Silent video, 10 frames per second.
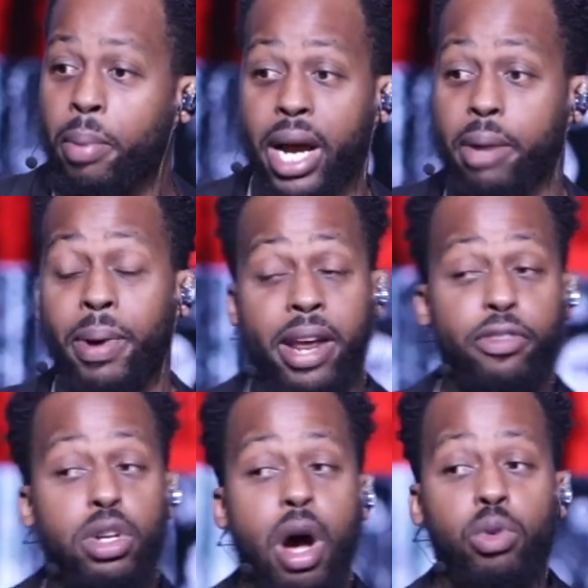But but
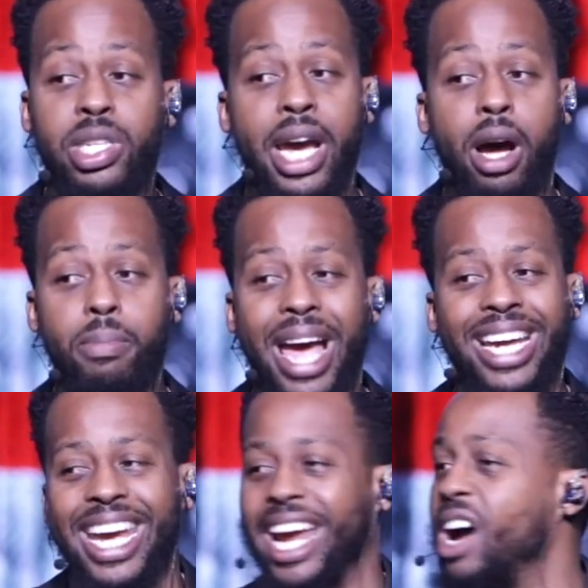if you don't tell me, I
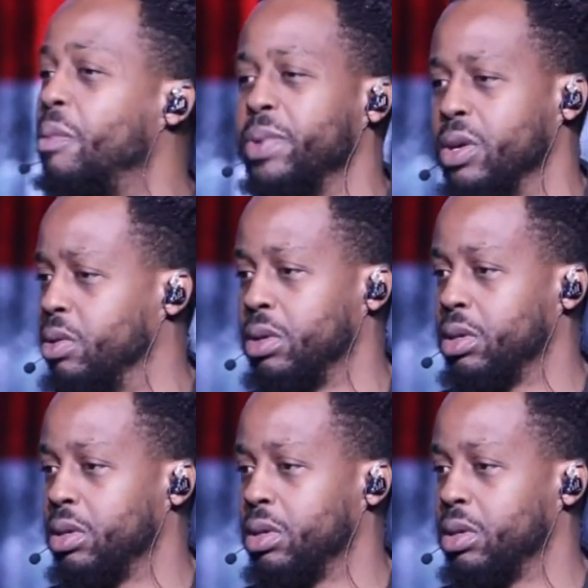can't help you.